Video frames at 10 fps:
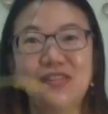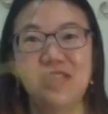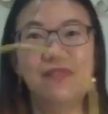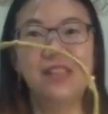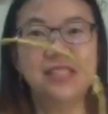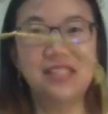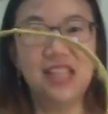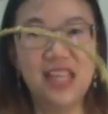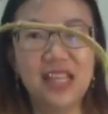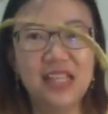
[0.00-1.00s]
if let's
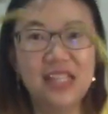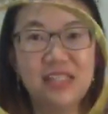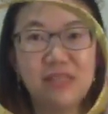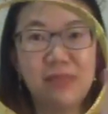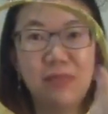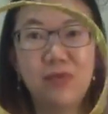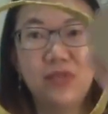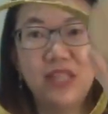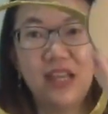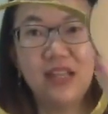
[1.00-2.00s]
say this is my
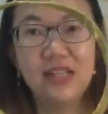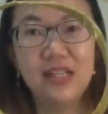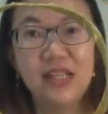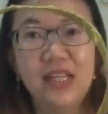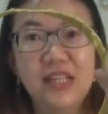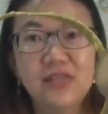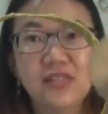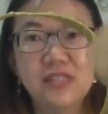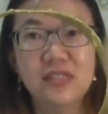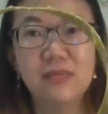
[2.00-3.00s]
moon, yeah, so
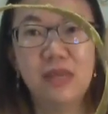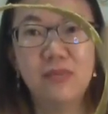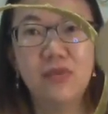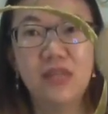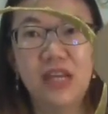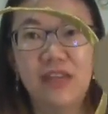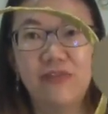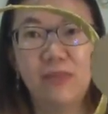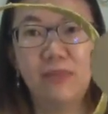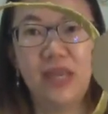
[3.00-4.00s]
this is my moon, I have
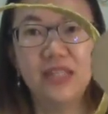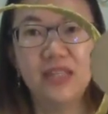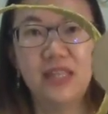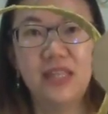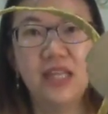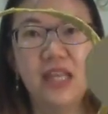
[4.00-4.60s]
not painted it.